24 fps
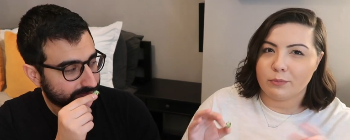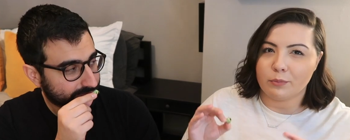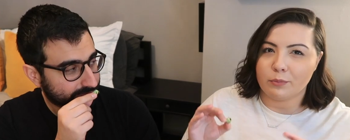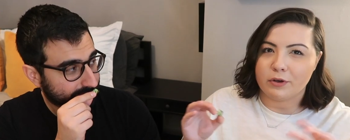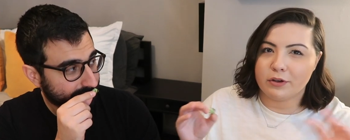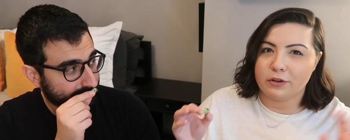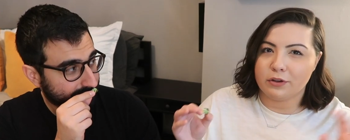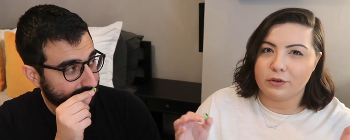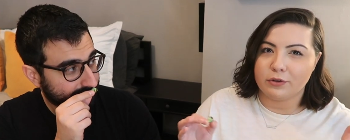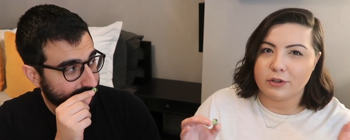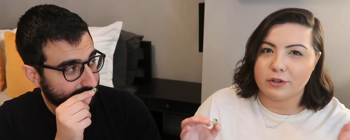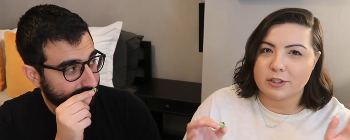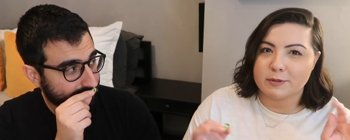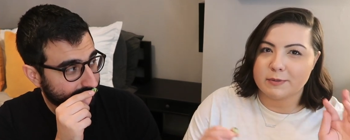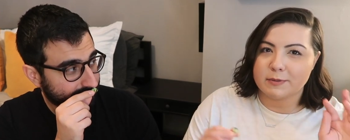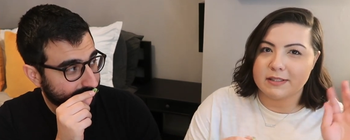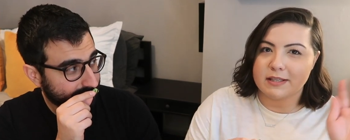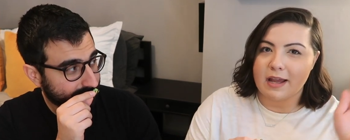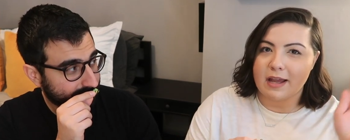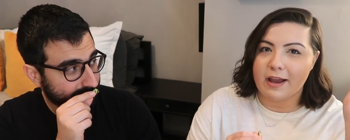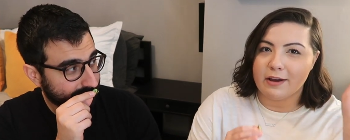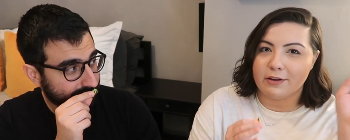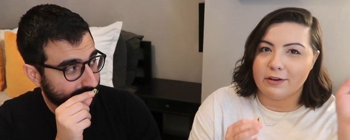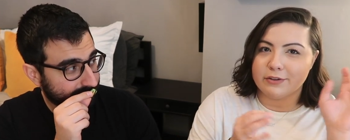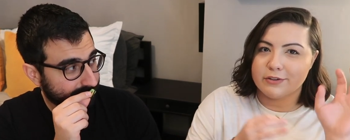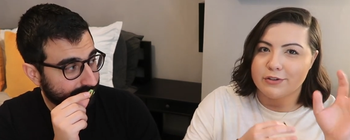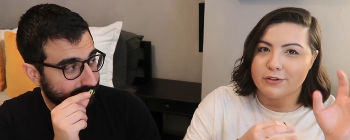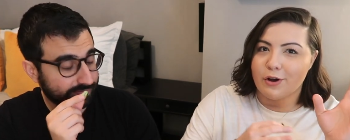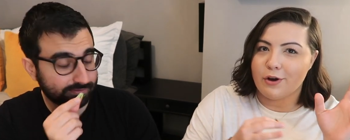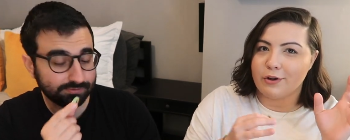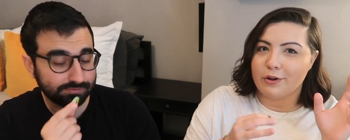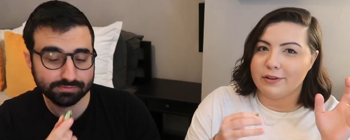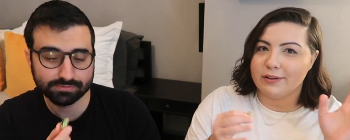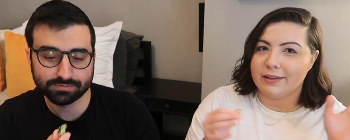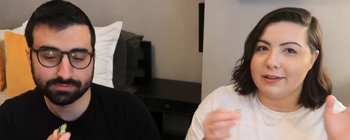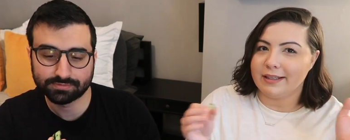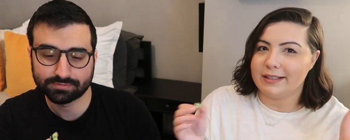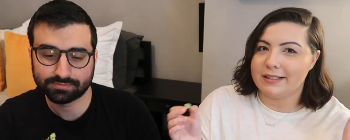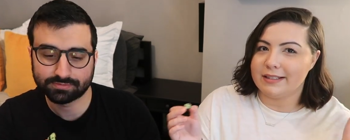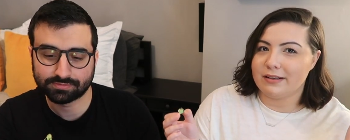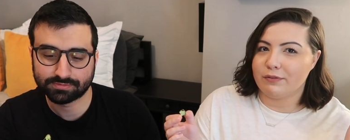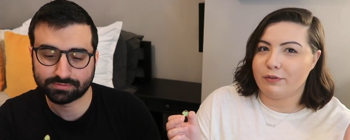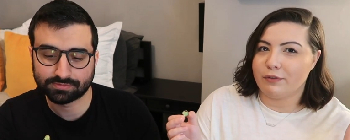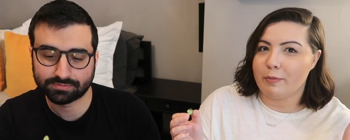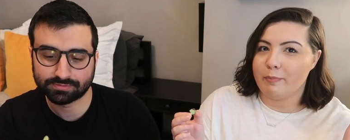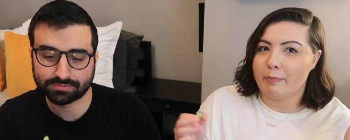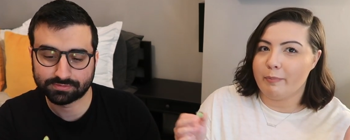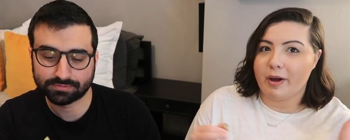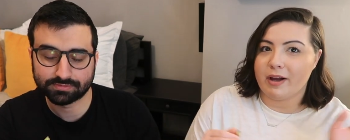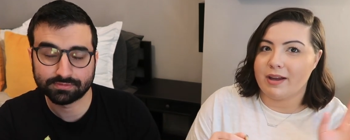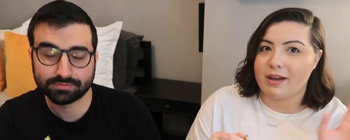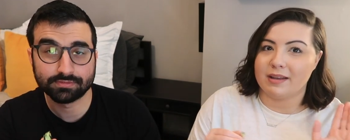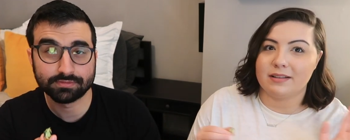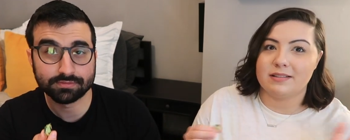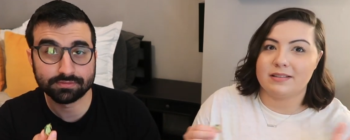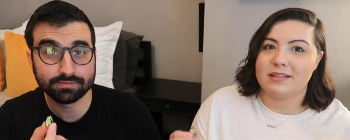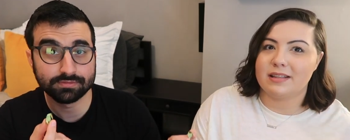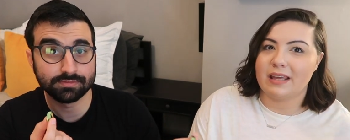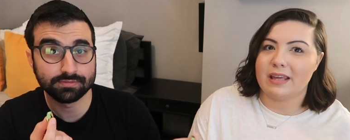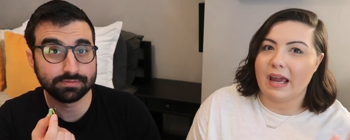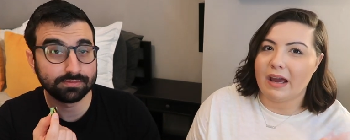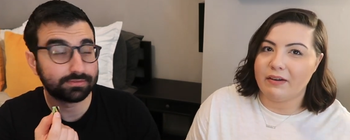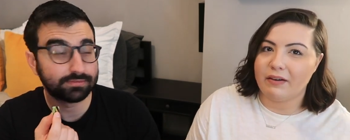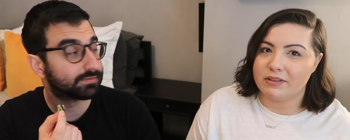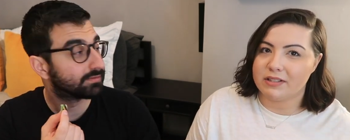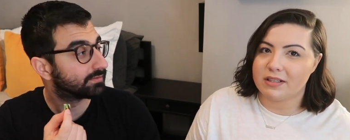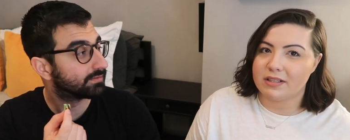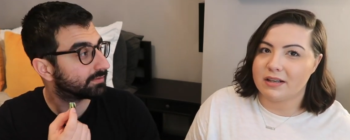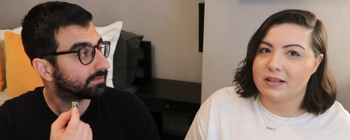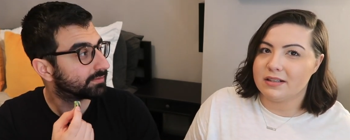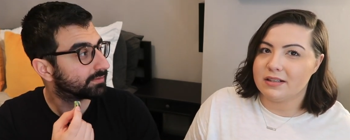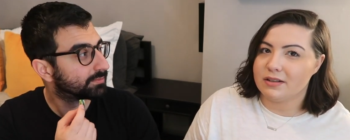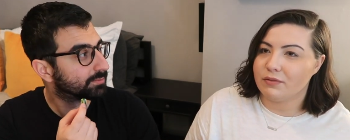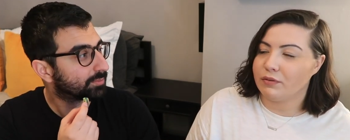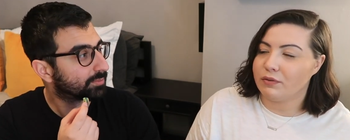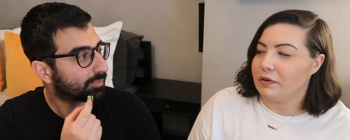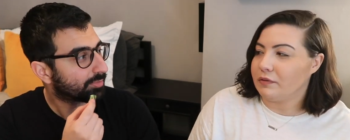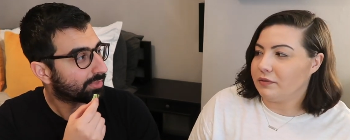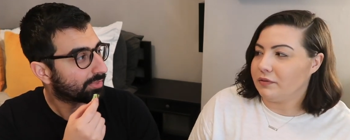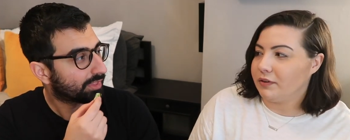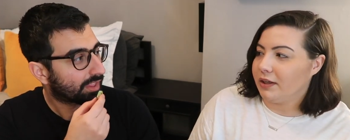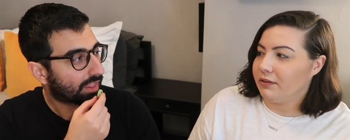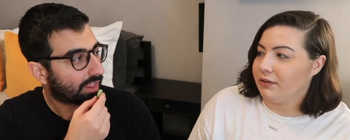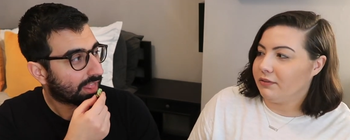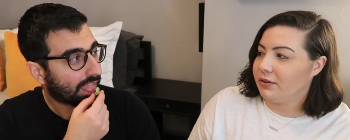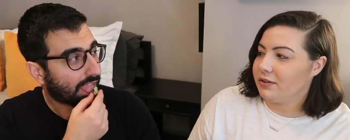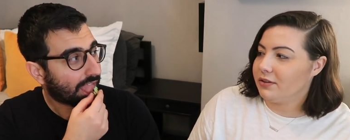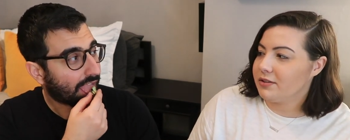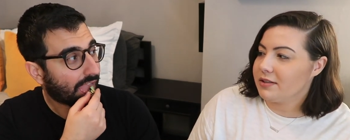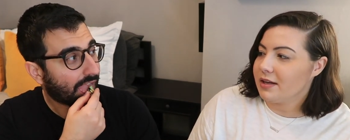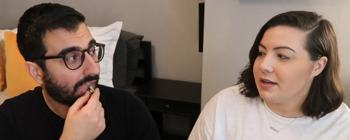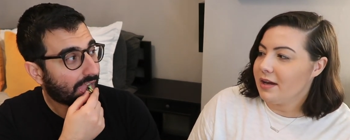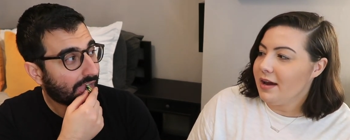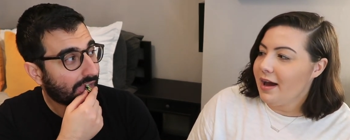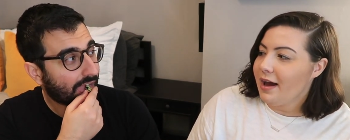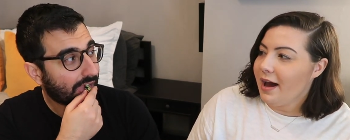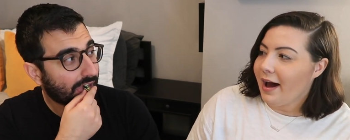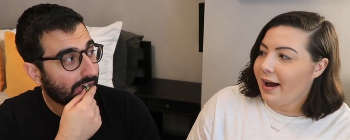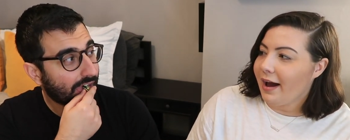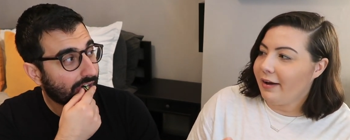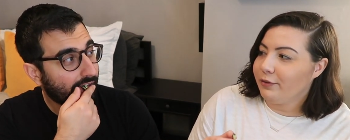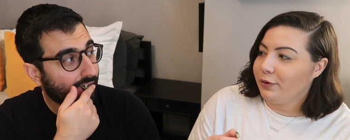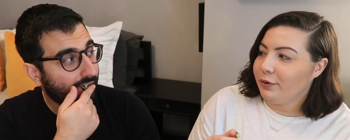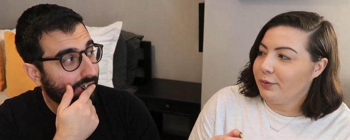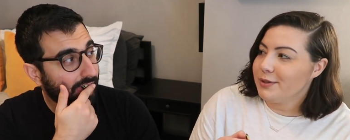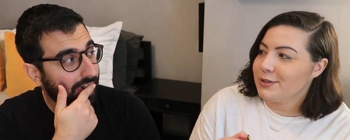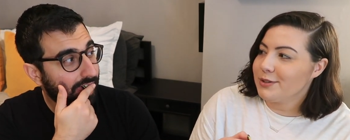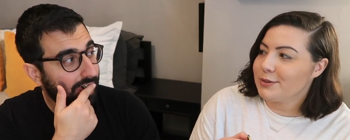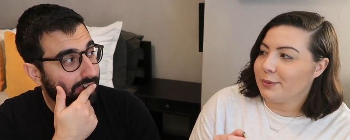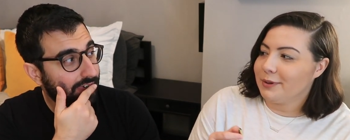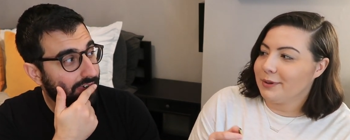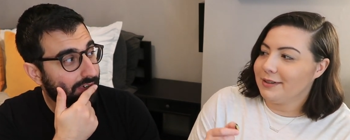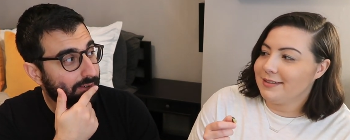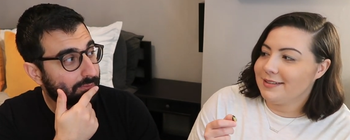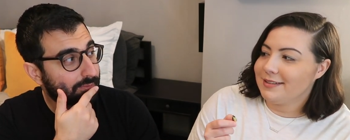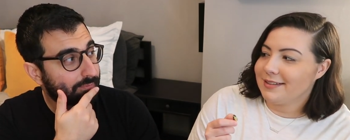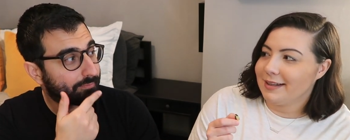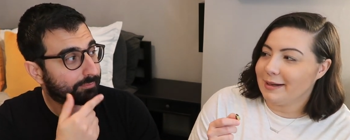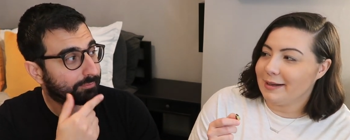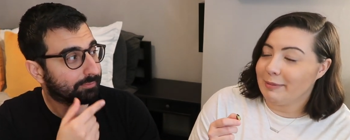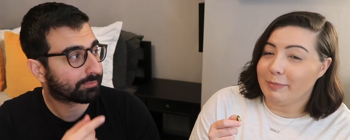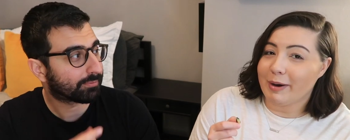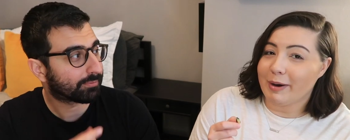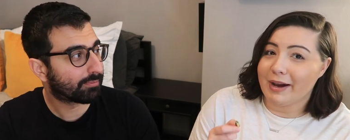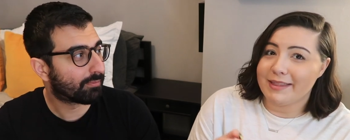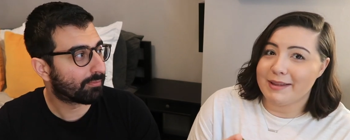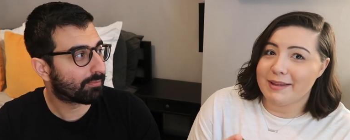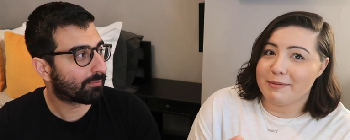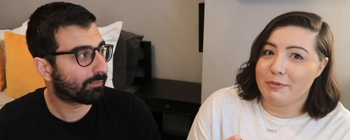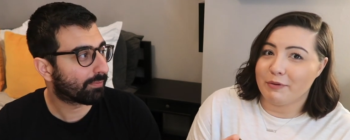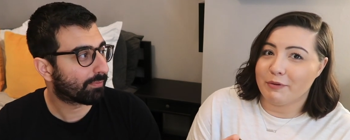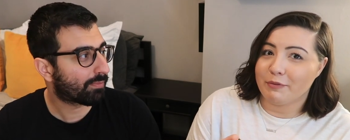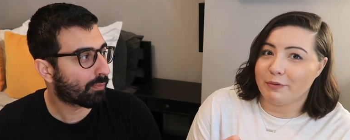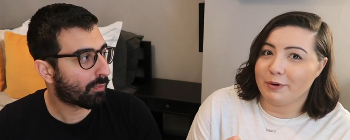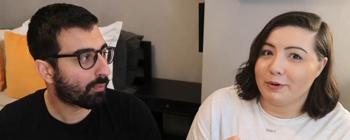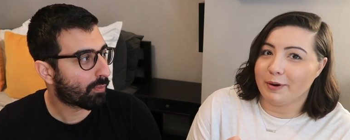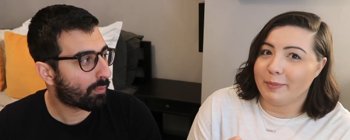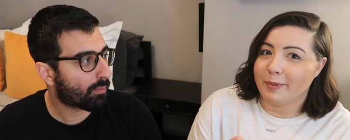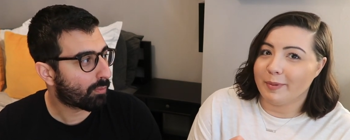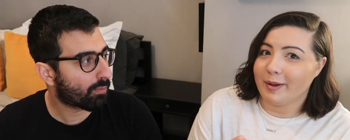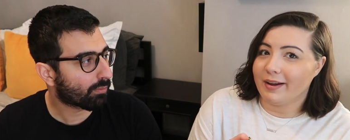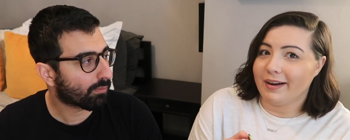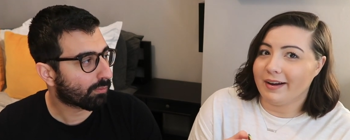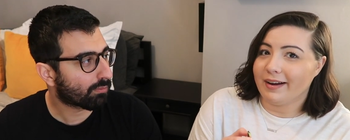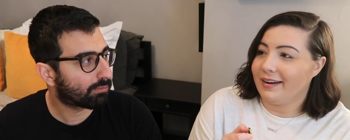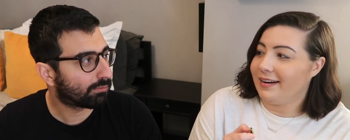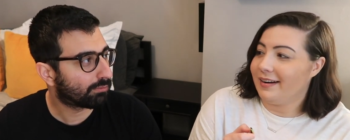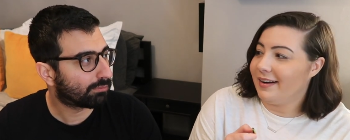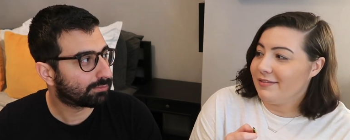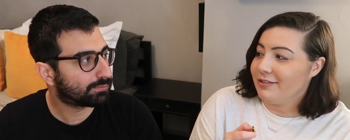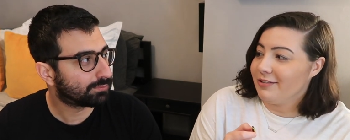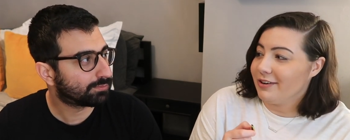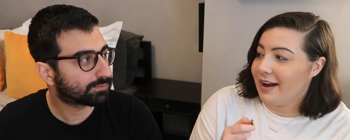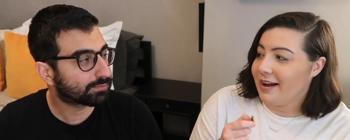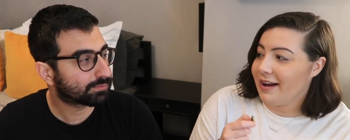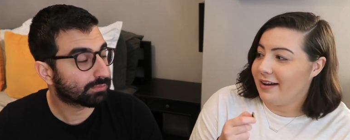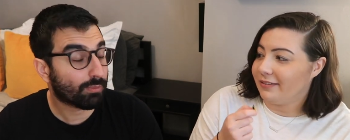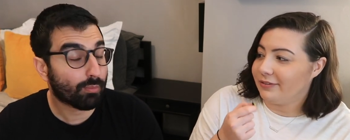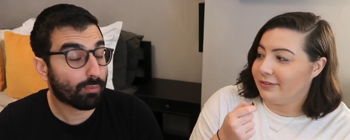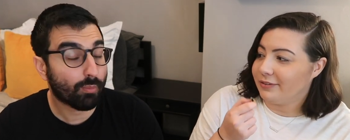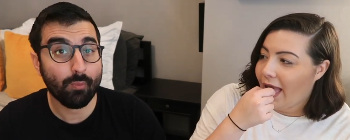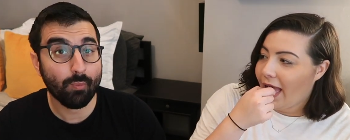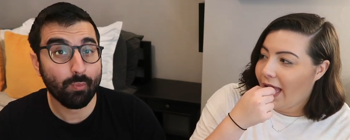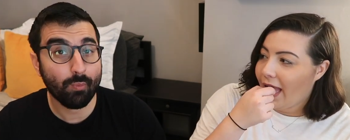Speaker 1: one of the Christmas aisles all in like different buckets. They have a ton of different flavors. I've always wanted to like buy them before, but I never have.